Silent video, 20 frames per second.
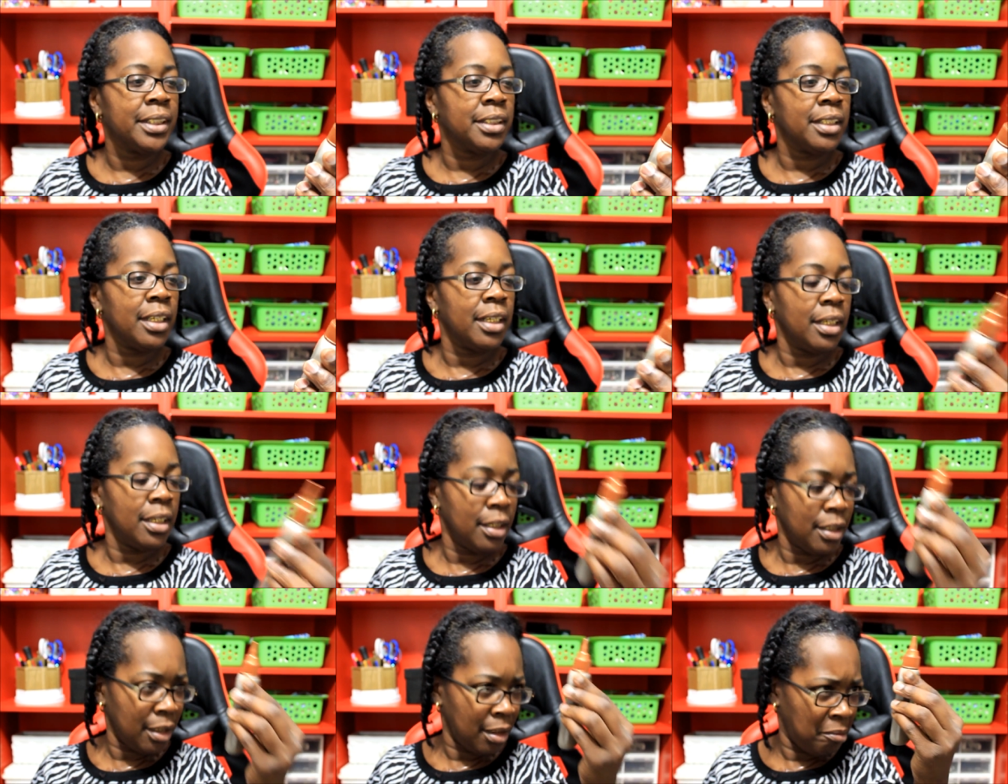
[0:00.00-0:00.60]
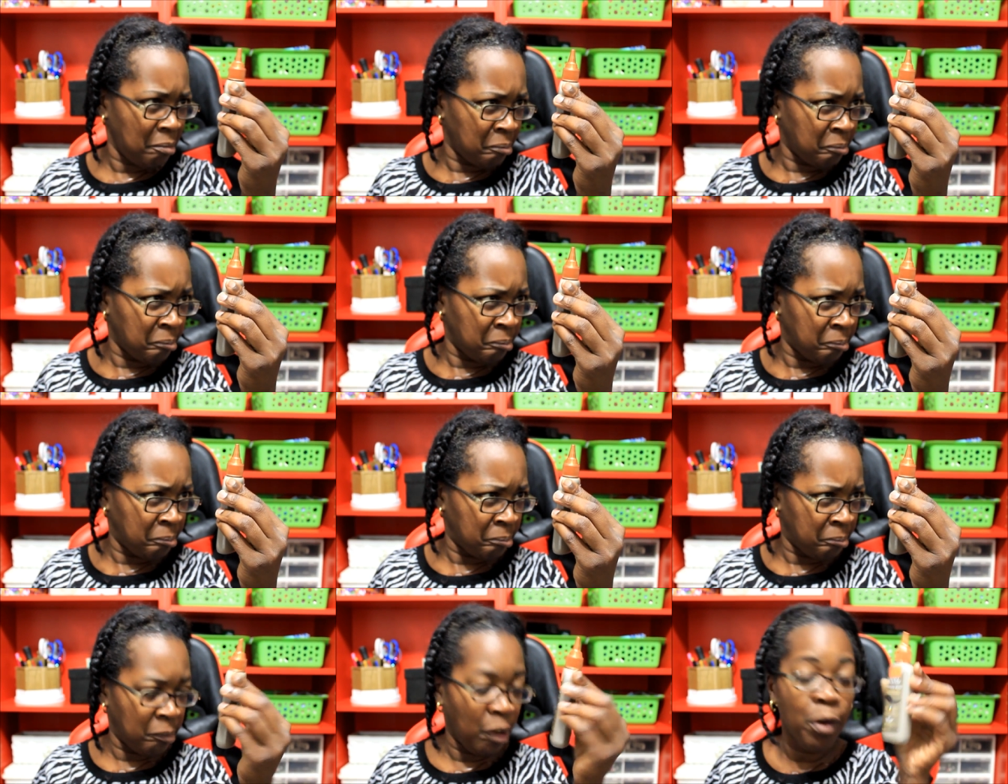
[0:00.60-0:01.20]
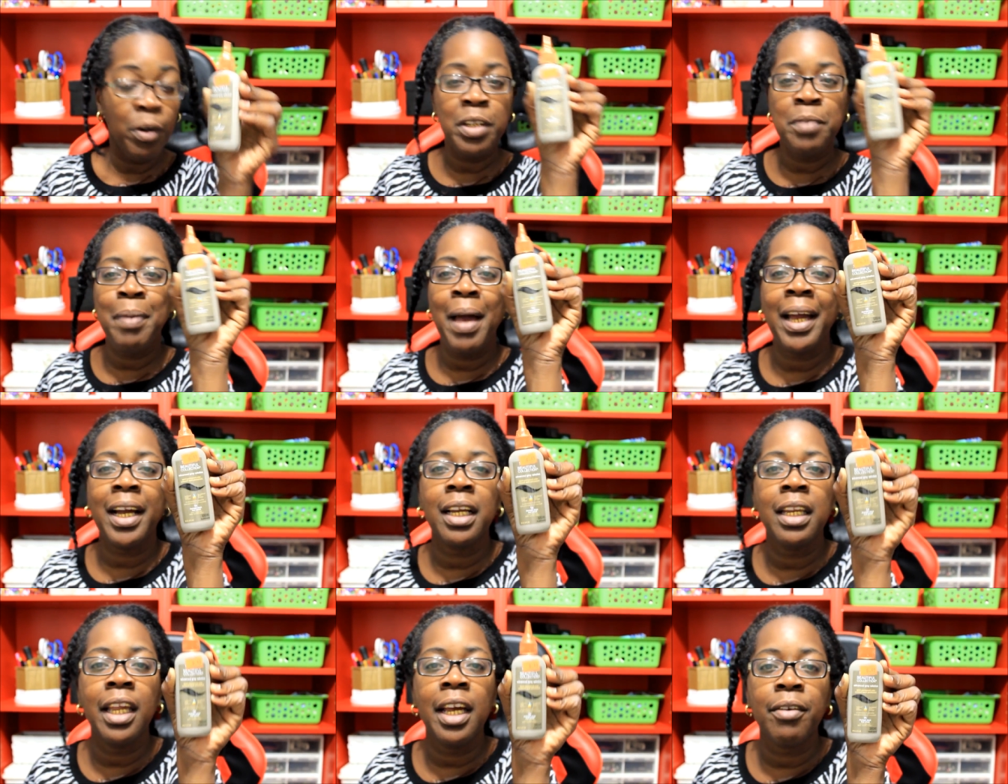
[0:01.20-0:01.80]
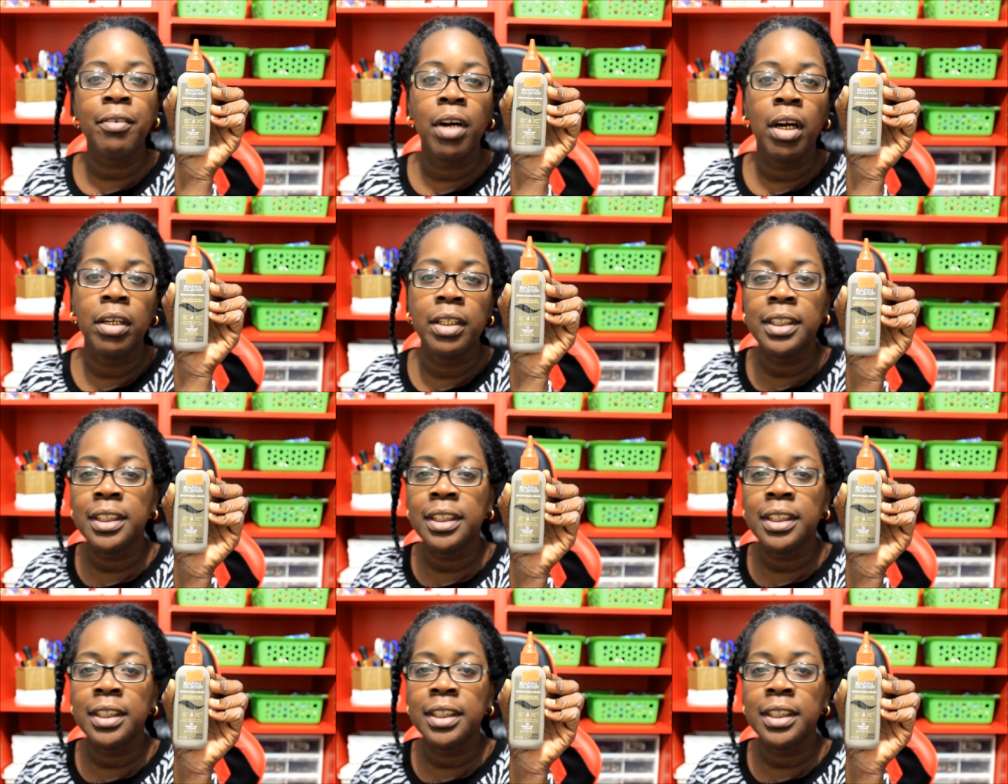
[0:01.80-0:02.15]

child? Oh, it's by Clairol.